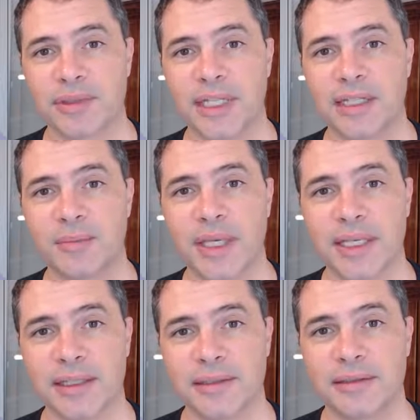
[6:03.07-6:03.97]
need to
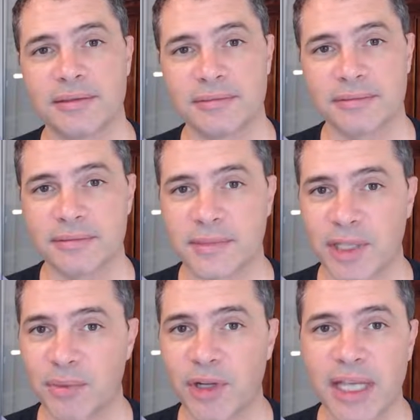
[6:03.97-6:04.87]
be
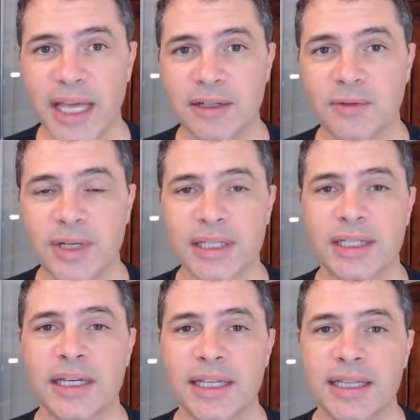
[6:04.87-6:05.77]
communicated with.
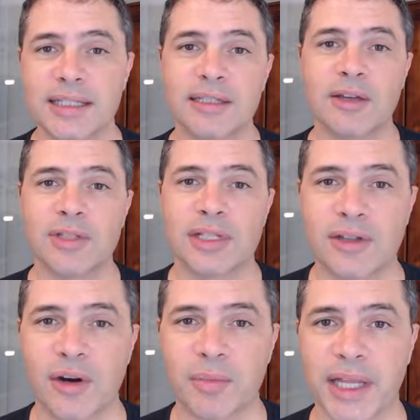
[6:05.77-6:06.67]
This goes
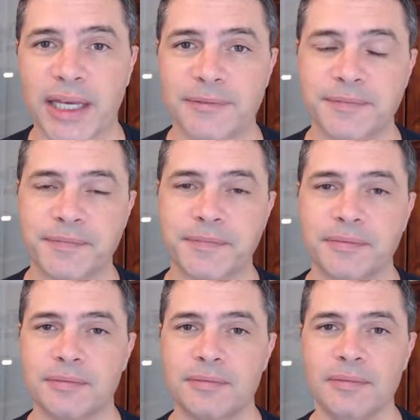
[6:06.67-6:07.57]
into our plan.
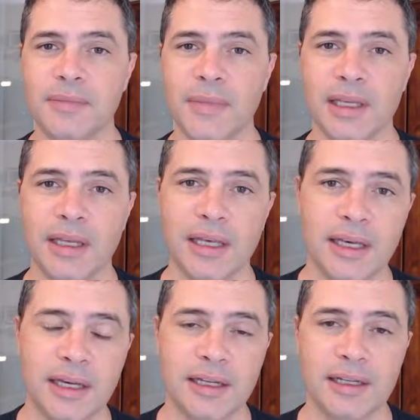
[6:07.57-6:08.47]

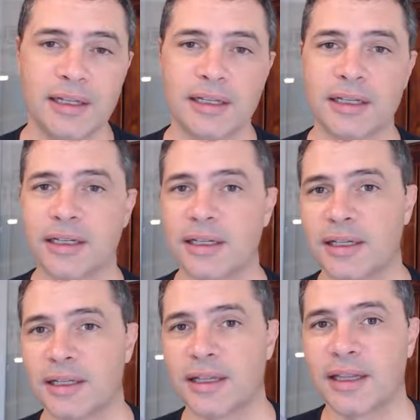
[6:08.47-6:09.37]
And
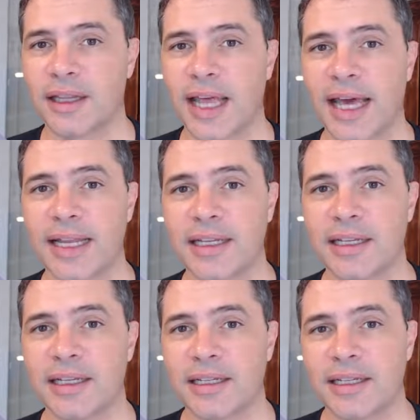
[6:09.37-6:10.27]

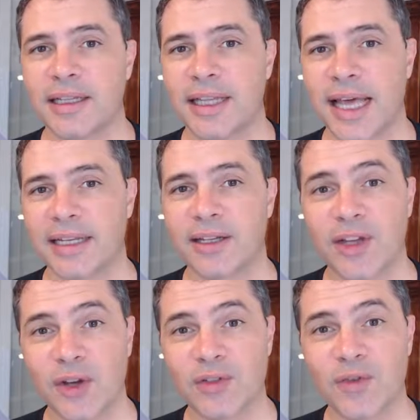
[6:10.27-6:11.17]
that
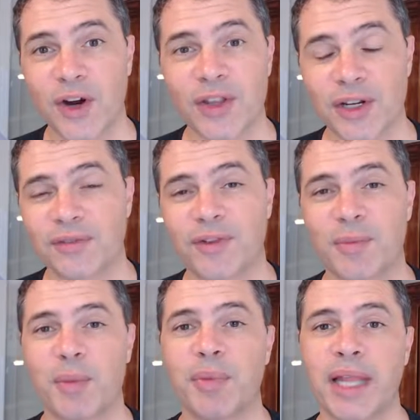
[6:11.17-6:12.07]
goes further. From
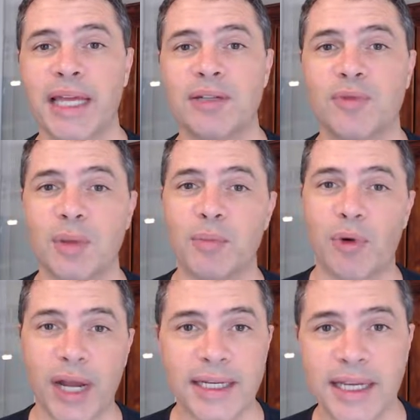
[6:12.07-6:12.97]
our plan, we
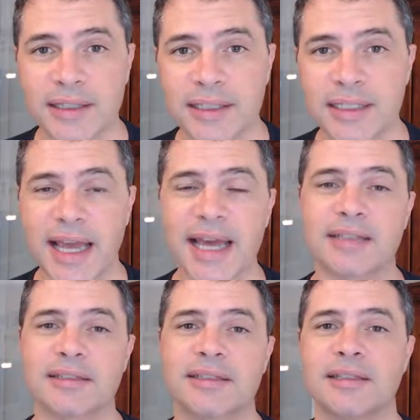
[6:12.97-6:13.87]
break down these
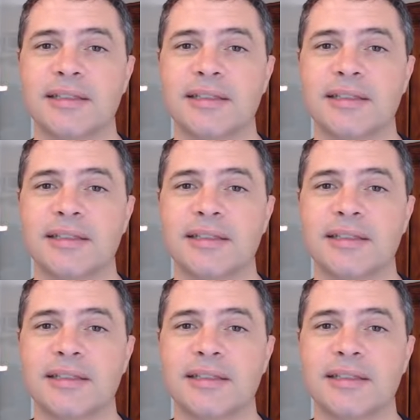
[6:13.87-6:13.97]
tasks